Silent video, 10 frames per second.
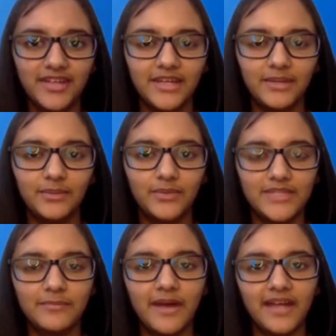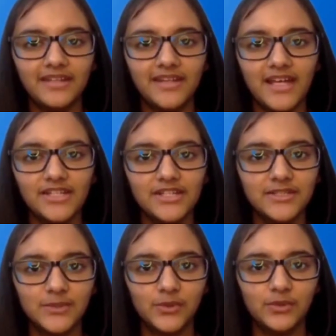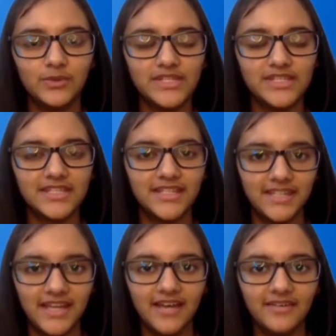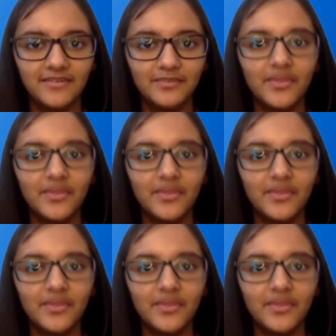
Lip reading: in Wisdoma International School, which is in India.